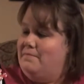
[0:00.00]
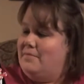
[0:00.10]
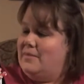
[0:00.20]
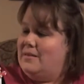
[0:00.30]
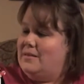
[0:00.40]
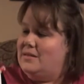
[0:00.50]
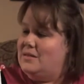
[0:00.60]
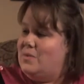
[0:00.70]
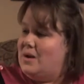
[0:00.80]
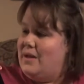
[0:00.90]
This
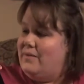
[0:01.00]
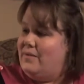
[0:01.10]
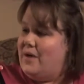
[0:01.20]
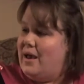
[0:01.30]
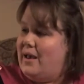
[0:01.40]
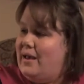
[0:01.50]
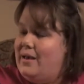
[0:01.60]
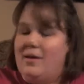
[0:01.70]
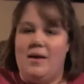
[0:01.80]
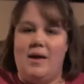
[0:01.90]
is one I
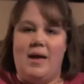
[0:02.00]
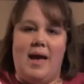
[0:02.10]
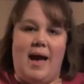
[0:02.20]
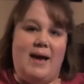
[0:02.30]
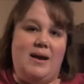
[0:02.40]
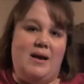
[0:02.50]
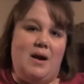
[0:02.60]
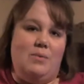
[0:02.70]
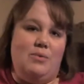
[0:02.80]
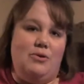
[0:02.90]
had in
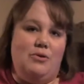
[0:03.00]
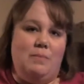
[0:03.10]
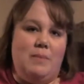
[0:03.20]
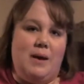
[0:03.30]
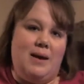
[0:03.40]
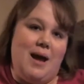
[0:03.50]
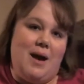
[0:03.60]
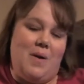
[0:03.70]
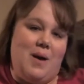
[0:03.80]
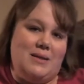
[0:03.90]
our room, and
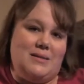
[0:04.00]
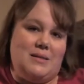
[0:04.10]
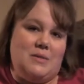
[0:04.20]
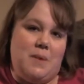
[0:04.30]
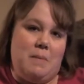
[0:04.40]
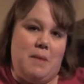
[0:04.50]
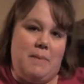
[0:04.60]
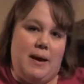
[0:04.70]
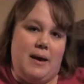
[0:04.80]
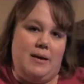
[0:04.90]
now it sits by my
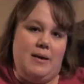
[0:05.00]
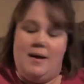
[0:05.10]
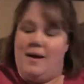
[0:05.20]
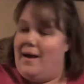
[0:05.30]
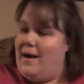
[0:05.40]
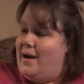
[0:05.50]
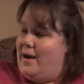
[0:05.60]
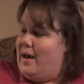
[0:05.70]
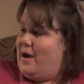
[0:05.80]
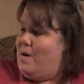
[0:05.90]
bed
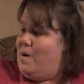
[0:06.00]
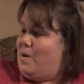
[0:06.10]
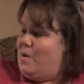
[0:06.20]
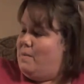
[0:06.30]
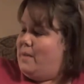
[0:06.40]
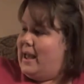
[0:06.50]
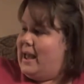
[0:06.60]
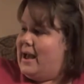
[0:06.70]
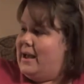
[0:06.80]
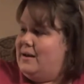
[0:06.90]
at home.
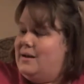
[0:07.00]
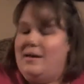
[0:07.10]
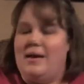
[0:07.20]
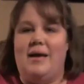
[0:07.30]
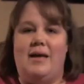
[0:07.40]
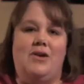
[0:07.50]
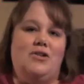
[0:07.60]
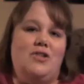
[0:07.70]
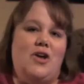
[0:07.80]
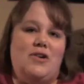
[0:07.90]
And you'll
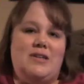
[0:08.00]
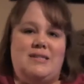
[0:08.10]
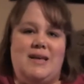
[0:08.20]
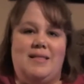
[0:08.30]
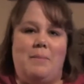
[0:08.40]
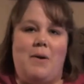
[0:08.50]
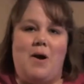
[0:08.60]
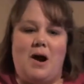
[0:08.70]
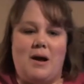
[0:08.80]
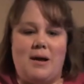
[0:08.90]
notice in the
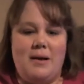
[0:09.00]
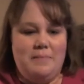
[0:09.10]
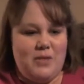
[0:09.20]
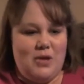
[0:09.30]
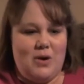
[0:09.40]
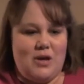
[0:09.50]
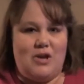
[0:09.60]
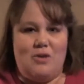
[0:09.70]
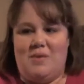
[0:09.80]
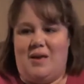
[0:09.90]
park you
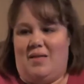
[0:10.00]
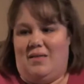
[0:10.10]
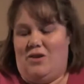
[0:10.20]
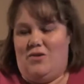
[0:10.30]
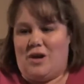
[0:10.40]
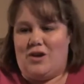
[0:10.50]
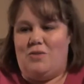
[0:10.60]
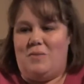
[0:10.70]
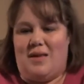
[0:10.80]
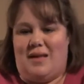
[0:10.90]

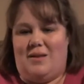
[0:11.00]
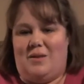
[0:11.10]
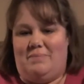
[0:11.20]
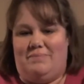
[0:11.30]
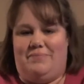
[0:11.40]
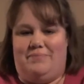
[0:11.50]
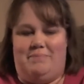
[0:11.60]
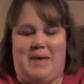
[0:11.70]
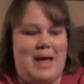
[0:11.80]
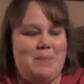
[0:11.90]
accumulate little
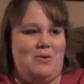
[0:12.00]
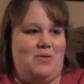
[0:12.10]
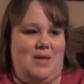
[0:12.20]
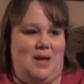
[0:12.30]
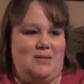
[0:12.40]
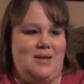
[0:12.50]
paper things.